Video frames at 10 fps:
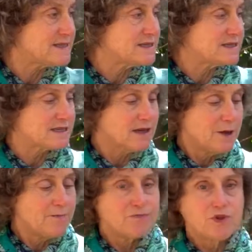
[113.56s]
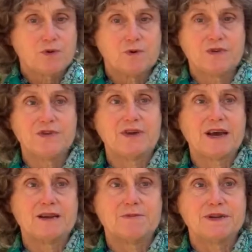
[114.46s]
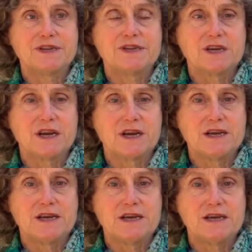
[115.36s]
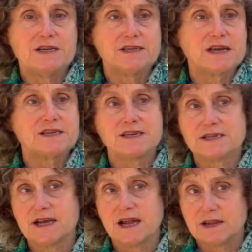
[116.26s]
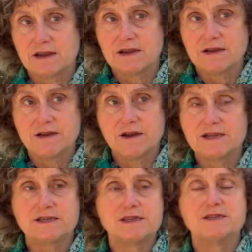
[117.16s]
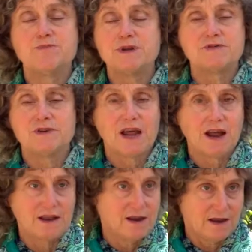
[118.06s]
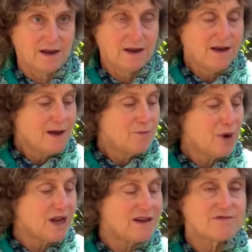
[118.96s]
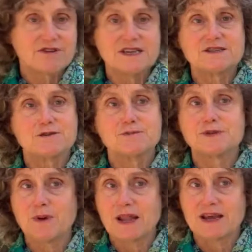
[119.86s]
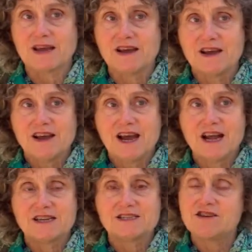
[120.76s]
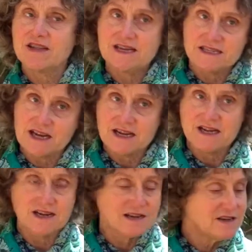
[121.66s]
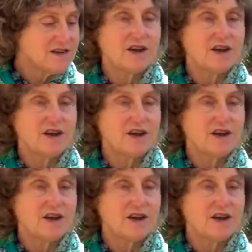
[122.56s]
is quercetin, which is actually just onion. You know, it's a bit of an onion, but it resorbs swelling. And so they studied it, you know,